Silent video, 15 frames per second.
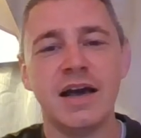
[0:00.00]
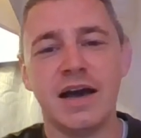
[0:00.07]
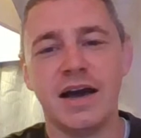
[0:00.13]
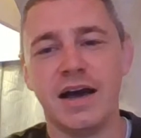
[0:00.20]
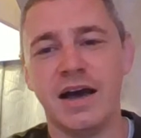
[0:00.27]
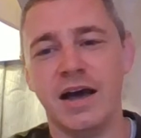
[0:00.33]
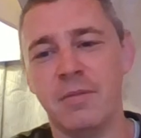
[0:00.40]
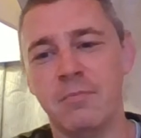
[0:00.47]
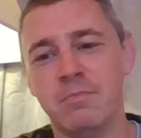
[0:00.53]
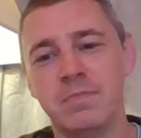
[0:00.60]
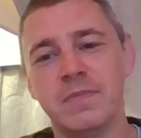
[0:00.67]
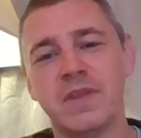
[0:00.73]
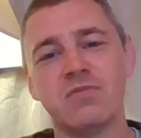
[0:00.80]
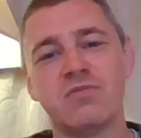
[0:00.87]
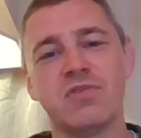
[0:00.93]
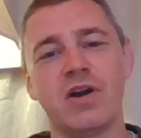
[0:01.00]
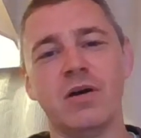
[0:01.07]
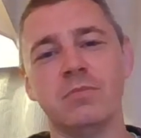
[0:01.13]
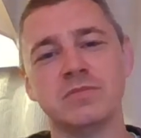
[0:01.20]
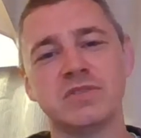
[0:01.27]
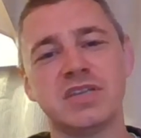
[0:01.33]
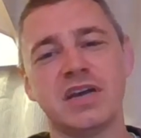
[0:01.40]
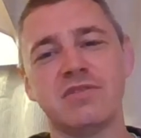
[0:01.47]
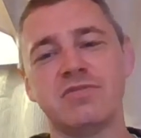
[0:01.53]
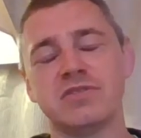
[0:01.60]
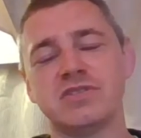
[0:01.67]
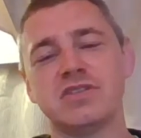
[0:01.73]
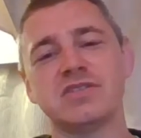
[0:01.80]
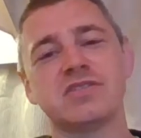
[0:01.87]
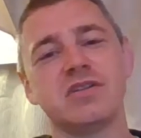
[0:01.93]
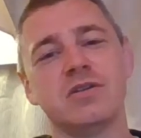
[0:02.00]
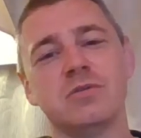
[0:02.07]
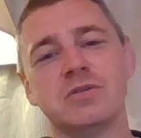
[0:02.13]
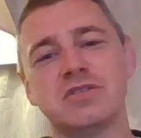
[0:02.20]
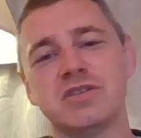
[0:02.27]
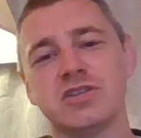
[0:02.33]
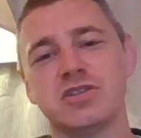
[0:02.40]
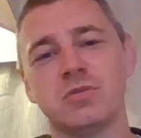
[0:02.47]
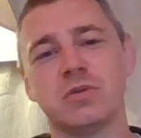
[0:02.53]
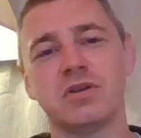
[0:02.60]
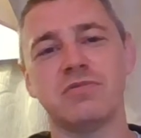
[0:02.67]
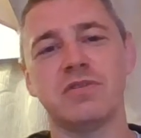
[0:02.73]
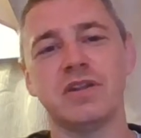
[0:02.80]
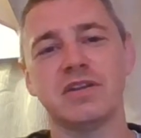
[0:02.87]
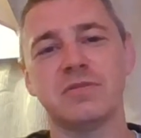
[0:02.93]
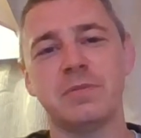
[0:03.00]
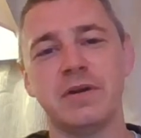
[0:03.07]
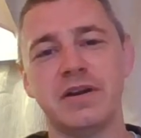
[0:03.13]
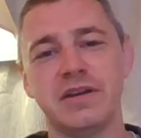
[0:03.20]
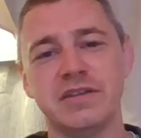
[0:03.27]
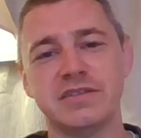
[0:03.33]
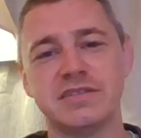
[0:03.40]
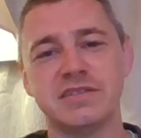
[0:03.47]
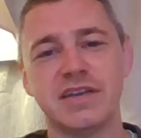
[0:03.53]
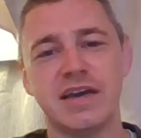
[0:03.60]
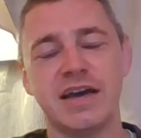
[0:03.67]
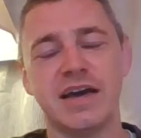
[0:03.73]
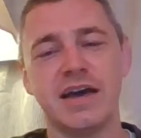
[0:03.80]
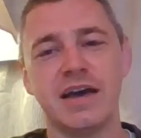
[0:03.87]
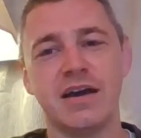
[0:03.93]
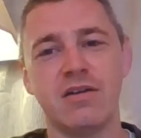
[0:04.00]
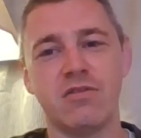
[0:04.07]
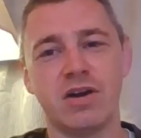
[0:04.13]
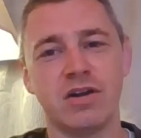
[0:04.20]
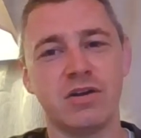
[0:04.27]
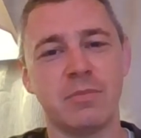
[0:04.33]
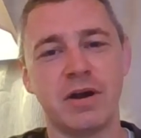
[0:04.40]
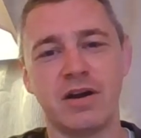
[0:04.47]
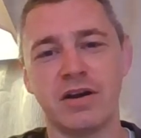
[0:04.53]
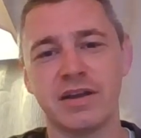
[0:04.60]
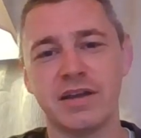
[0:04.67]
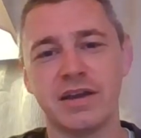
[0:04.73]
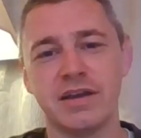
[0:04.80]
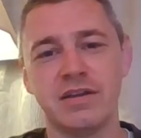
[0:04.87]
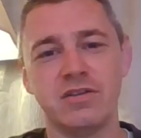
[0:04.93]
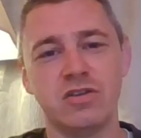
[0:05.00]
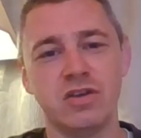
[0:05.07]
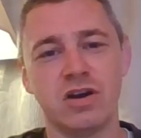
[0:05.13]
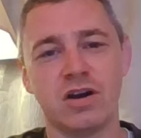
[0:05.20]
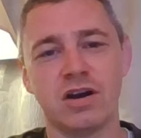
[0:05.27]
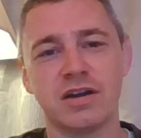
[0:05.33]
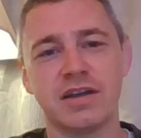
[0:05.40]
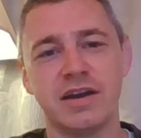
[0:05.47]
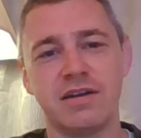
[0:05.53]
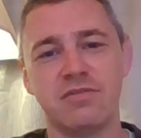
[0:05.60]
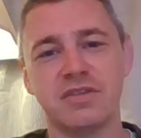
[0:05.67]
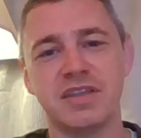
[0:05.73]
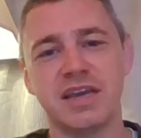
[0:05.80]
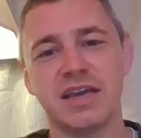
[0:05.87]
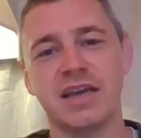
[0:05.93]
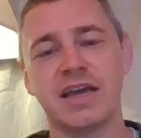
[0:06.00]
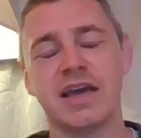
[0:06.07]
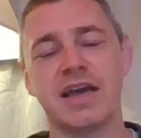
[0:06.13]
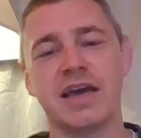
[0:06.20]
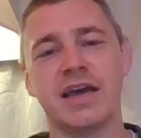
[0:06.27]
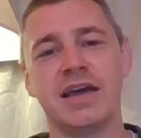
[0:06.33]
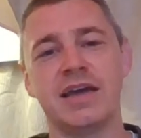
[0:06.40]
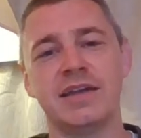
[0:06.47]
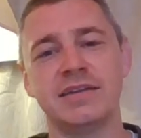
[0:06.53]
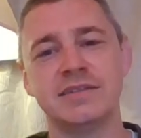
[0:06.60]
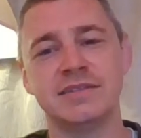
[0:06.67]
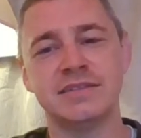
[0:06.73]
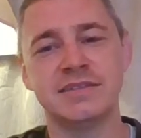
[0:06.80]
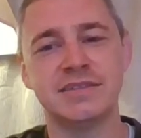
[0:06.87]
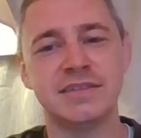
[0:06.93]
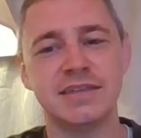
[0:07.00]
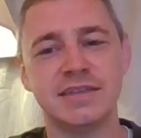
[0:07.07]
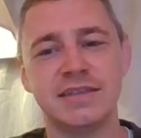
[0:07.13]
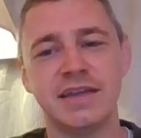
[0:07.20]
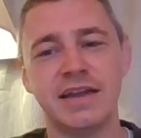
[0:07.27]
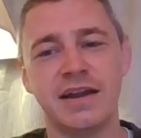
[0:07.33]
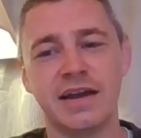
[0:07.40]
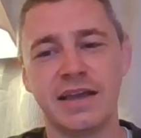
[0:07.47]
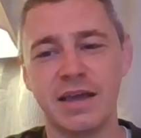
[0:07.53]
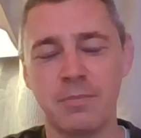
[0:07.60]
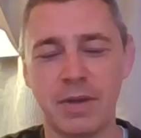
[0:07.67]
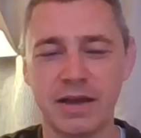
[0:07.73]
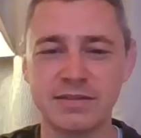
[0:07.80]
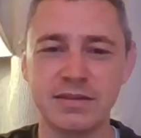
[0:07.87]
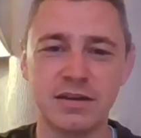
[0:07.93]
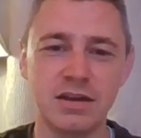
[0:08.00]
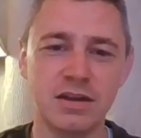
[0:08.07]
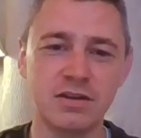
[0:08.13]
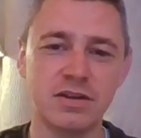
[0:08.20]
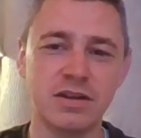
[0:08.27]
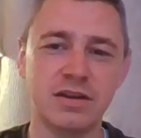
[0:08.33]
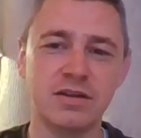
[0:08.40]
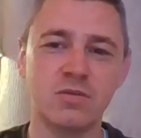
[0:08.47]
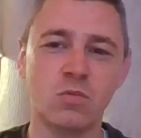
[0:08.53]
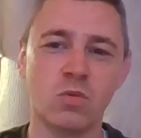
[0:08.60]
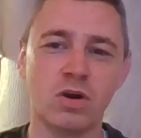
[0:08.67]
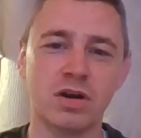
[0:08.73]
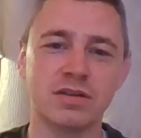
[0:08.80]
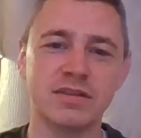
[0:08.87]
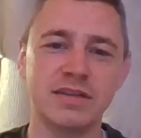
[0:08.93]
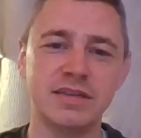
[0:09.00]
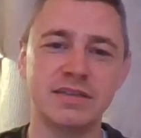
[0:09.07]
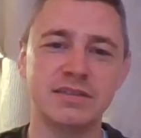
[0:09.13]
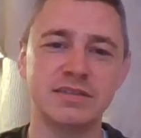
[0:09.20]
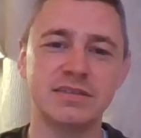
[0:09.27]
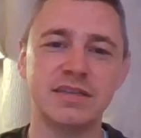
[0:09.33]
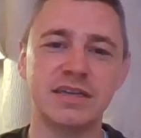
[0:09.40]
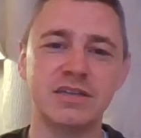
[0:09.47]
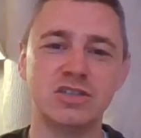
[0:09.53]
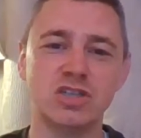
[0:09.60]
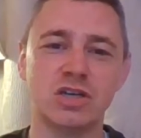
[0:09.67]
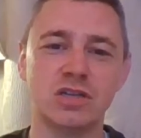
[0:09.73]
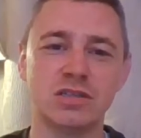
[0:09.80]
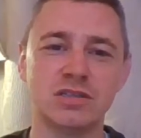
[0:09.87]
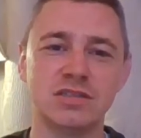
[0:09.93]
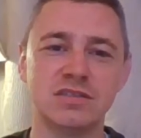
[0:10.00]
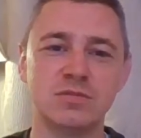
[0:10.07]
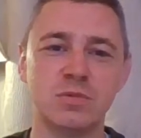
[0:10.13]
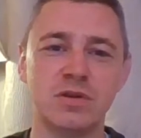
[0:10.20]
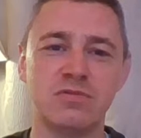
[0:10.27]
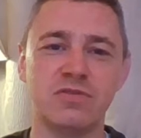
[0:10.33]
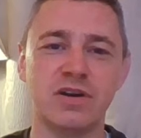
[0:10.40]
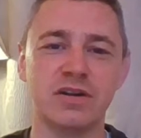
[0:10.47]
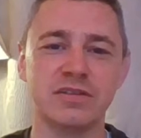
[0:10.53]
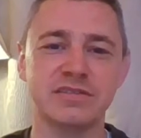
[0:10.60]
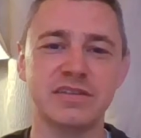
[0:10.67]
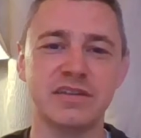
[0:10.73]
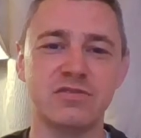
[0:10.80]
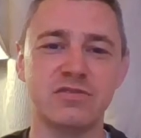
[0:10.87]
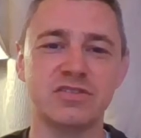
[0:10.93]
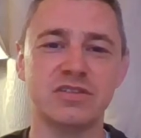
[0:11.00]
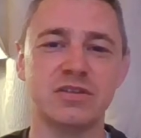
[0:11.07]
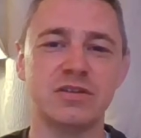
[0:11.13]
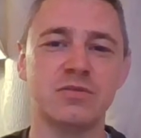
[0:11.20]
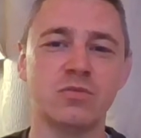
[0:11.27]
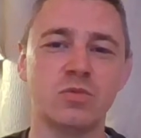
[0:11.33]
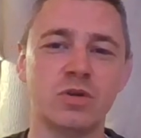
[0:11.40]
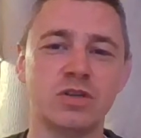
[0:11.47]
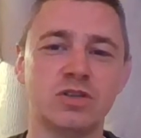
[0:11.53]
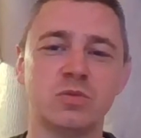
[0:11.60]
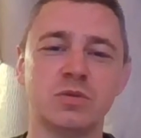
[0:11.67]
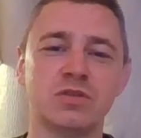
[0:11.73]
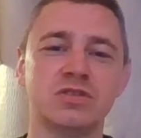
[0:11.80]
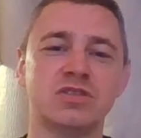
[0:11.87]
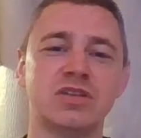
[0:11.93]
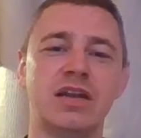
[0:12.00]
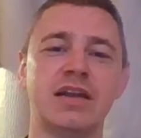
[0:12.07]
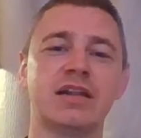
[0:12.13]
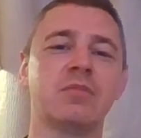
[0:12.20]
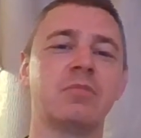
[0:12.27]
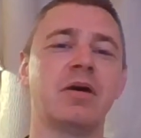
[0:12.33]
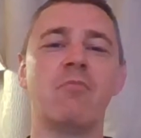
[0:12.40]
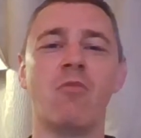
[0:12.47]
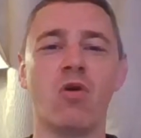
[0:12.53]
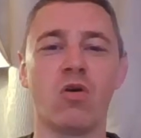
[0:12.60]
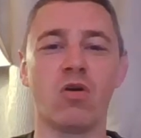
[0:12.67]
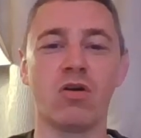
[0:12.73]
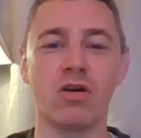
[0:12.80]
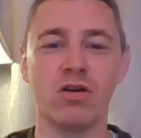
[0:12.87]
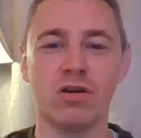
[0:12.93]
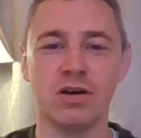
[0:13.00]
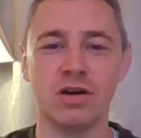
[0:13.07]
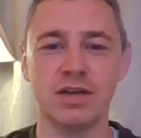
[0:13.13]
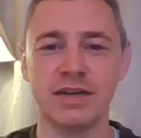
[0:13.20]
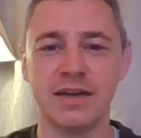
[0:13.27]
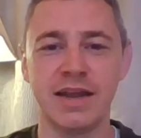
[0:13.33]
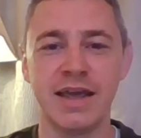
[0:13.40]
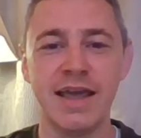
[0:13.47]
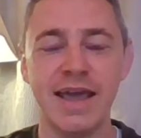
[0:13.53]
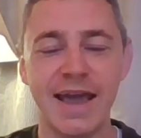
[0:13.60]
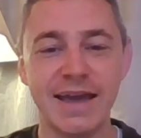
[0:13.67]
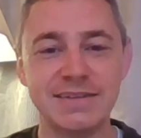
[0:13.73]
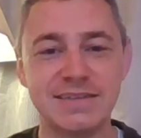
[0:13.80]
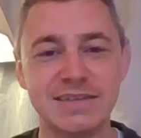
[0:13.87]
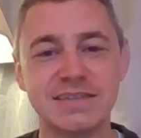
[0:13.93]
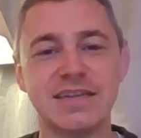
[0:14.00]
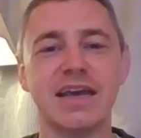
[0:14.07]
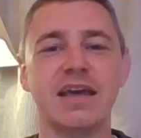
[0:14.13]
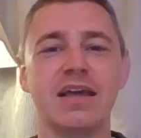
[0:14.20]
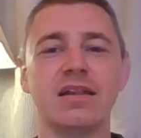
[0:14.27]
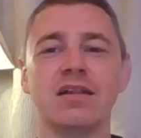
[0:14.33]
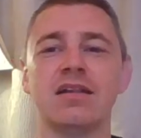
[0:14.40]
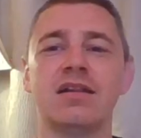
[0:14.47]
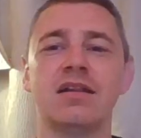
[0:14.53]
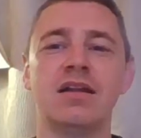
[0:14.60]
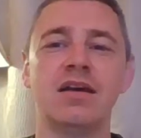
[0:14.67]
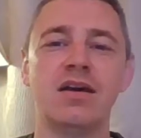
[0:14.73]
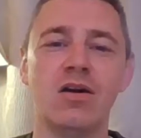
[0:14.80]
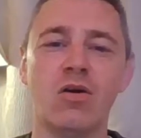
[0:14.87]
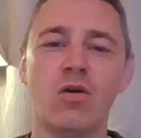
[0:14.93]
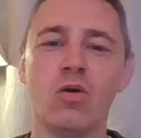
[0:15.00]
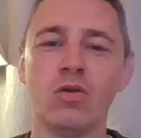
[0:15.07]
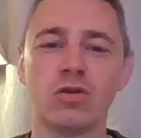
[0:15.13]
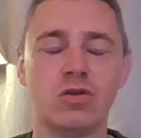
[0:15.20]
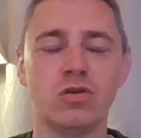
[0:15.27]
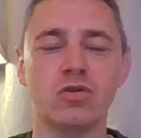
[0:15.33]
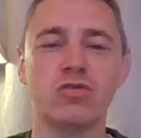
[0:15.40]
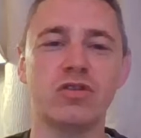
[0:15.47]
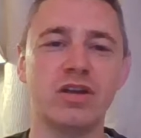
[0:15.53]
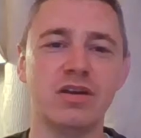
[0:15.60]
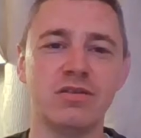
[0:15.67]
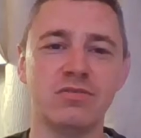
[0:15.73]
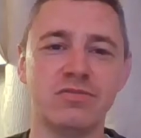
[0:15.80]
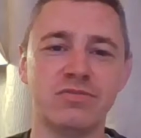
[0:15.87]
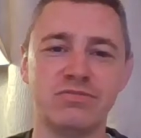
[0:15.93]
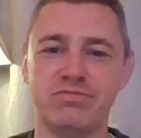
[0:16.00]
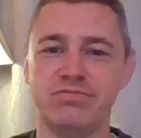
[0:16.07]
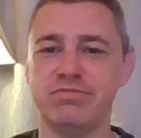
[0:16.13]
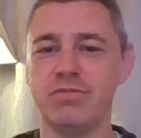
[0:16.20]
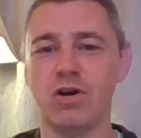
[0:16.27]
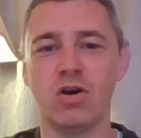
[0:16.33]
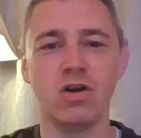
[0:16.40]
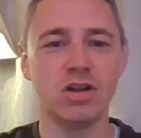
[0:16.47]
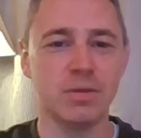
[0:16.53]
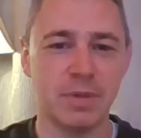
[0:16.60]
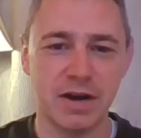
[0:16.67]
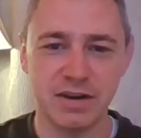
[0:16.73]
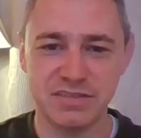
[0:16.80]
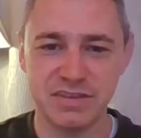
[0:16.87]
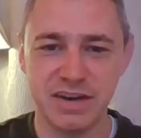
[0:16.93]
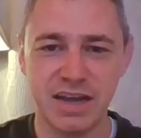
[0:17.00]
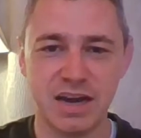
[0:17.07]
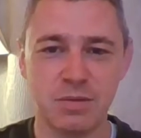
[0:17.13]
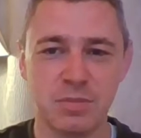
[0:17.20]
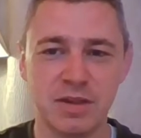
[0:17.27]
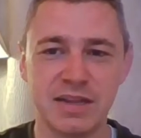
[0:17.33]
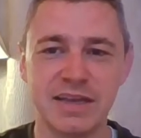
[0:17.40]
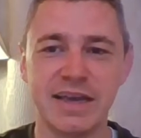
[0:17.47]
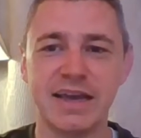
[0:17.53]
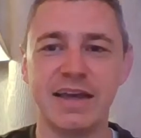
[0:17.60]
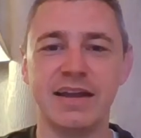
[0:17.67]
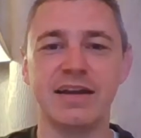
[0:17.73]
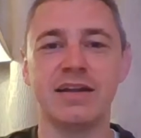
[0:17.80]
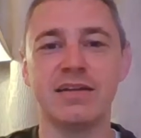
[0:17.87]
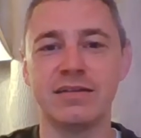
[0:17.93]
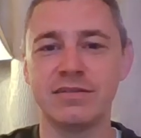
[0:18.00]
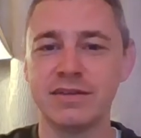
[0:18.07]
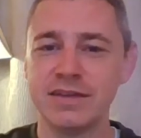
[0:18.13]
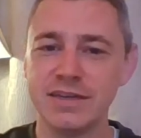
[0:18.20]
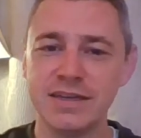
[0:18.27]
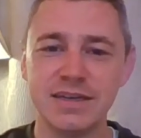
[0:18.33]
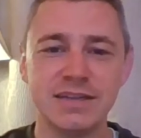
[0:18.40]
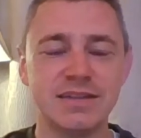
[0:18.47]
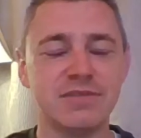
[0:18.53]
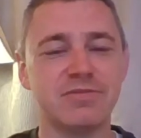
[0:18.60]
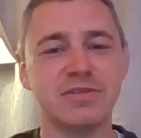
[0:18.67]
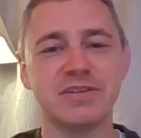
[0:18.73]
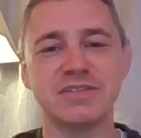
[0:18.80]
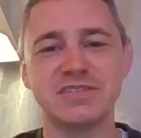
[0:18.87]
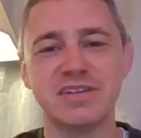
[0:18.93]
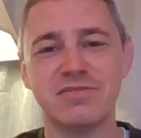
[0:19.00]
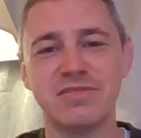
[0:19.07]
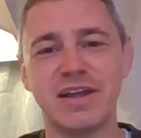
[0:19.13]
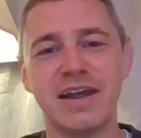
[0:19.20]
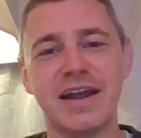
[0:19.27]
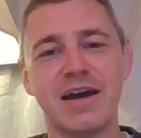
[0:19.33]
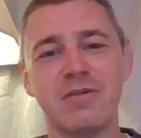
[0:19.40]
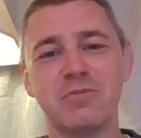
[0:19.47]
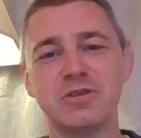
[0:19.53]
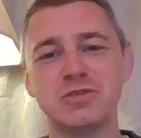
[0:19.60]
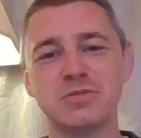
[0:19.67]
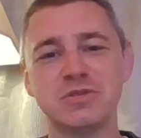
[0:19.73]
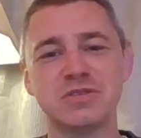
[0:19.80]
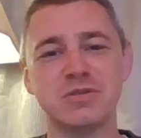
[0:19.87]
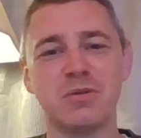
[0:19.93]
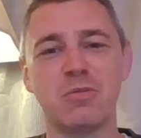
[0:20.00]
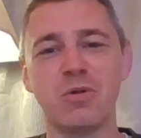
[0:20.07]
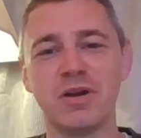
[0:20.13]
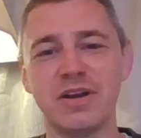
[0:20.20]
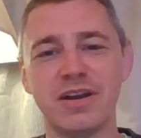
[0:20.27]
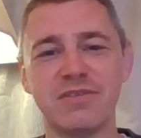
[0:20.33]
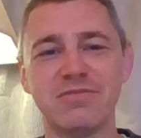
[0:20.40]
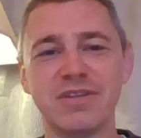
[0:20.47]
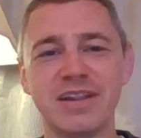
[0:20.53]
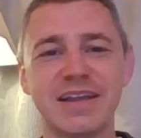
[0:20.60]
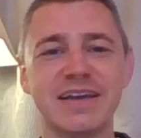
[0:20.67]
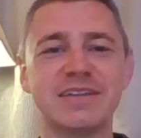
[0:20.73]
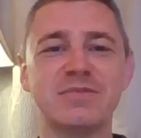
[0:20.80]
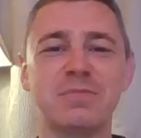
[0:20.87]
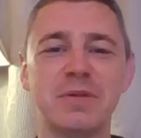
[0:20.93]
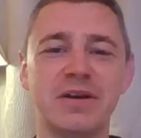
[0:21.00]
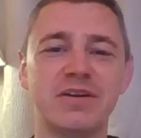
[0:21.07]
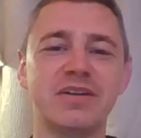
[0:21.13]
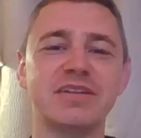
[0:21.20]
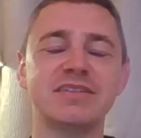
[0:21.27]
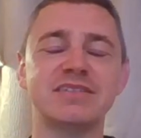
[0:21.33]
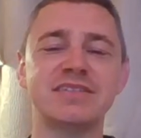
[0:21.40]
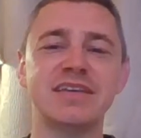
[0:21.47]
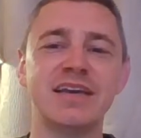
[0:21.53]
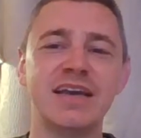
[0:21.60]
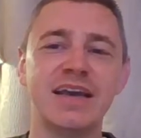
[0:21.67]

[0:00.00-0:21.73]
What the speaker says: From San Francisco, it was such a wonderful experience around America and New York and everything. And then I came back to London, worked in St. John's with Fergus Henderson, which was a little bit more on head to tail, whole cookery of all the parts of the animal again and different and stuff like that, which was a wonderful experience.